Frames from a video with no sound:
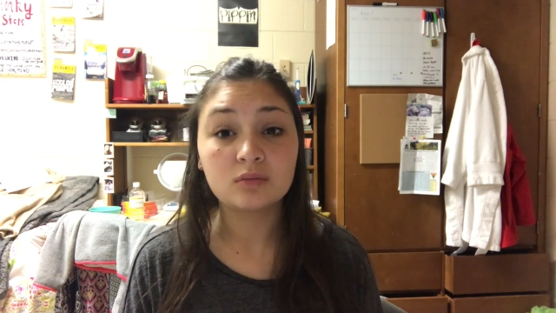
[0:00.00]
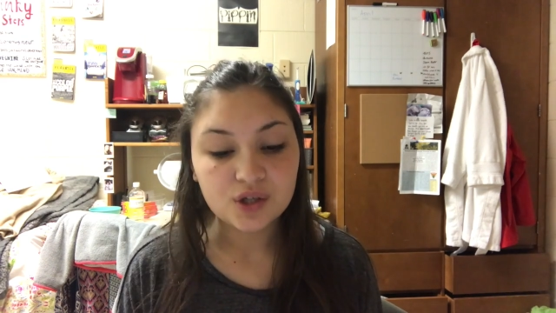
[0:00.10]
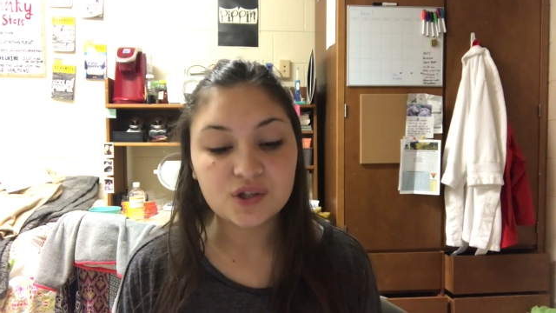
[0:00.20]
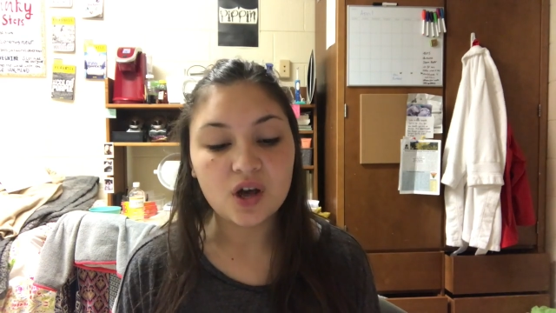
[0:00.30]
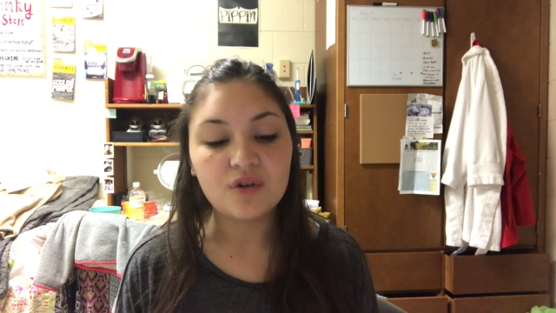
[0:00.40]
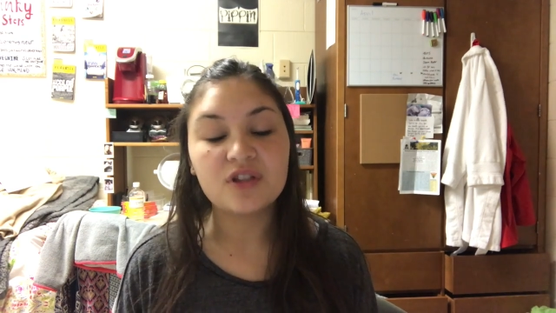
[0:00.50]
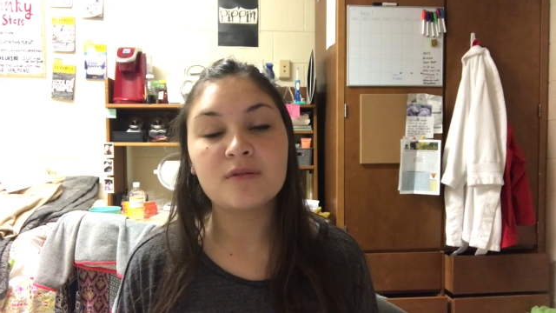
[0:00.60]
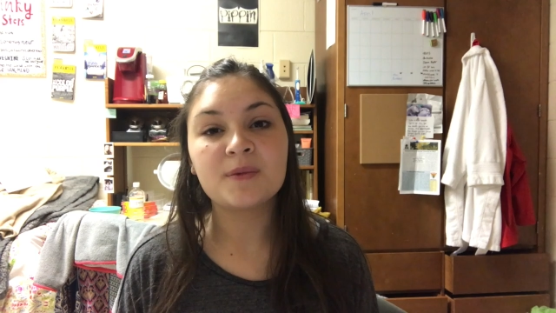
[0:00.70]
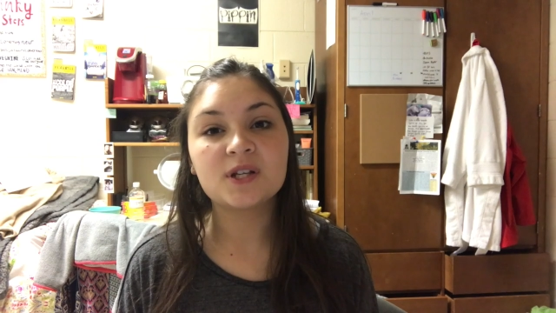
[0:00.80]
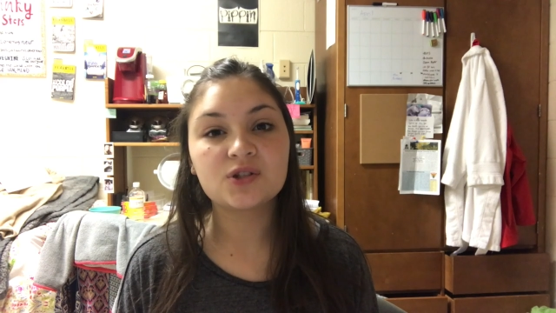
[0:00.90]
So,
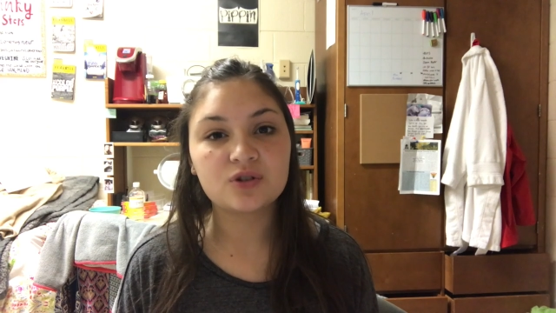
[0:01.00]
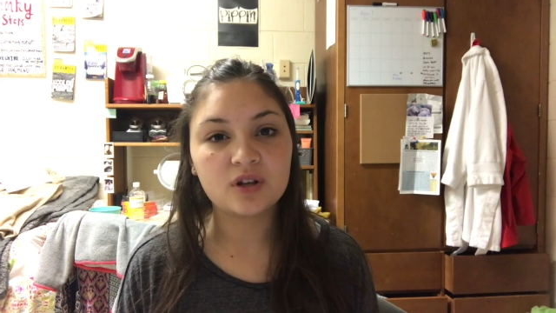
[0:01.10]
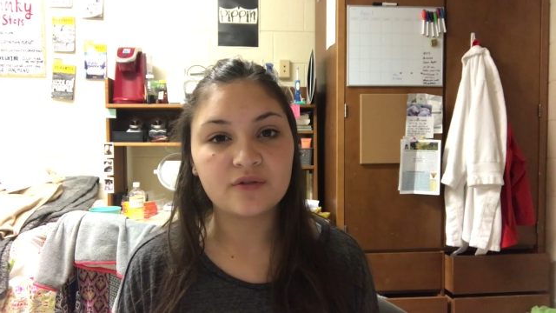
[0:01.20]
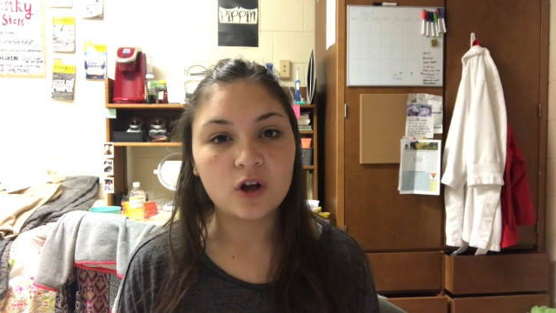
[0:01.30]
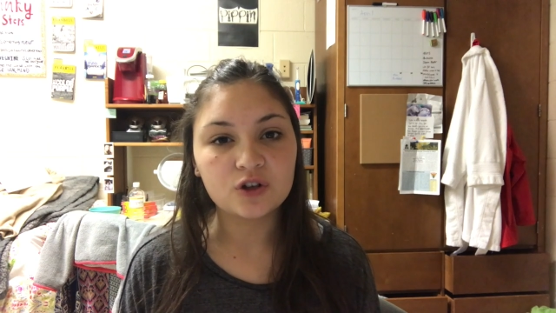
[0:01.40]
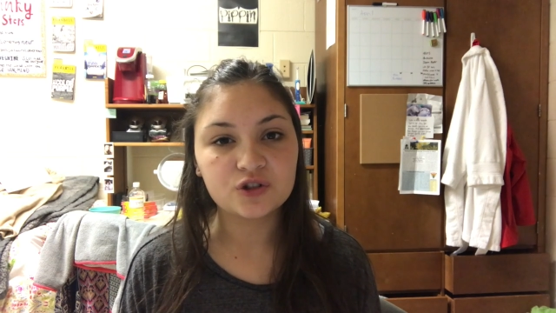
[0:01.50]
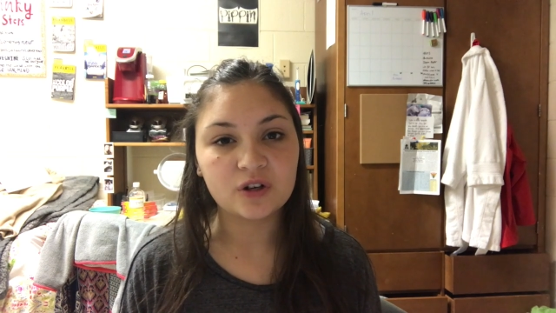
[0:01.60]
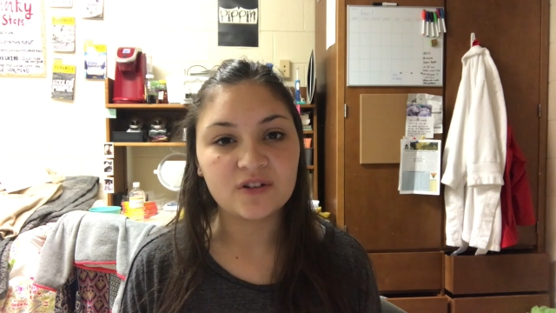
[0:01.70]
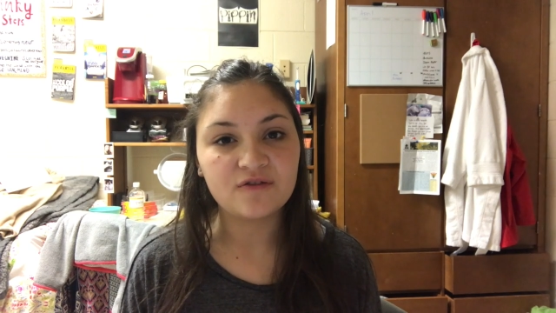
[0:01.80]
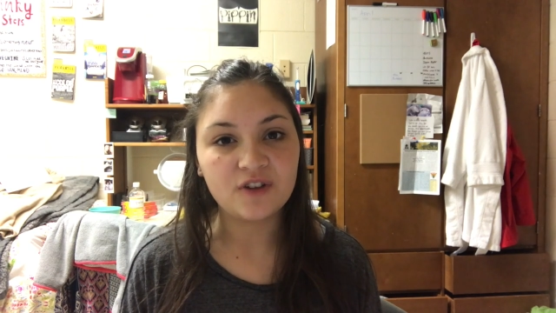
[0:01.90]
the Ministry of Culture
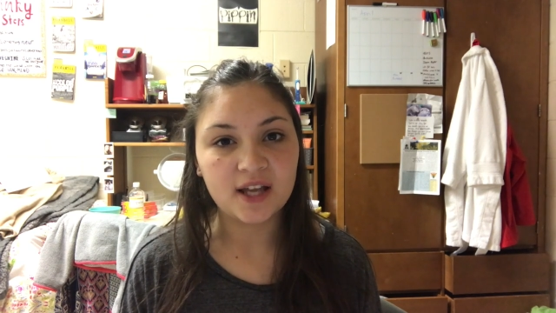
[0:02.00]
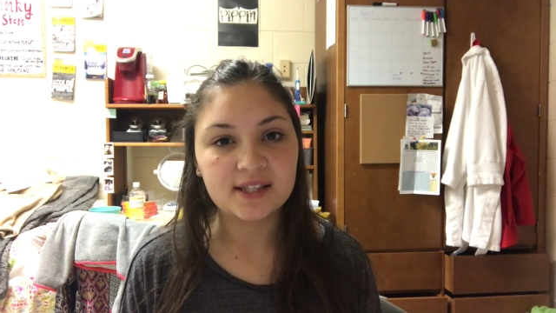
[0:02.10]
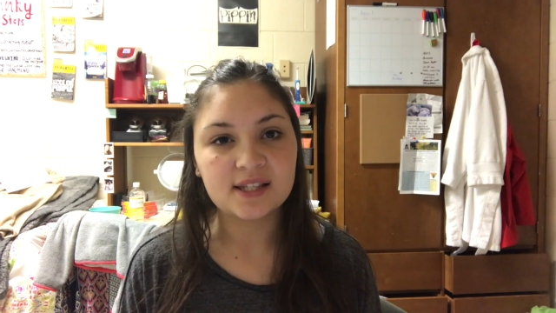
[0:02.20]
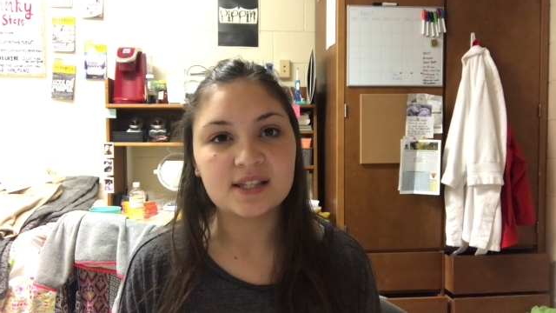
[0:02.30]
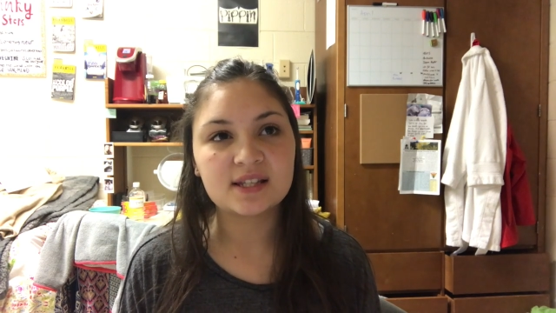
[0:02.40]
in France has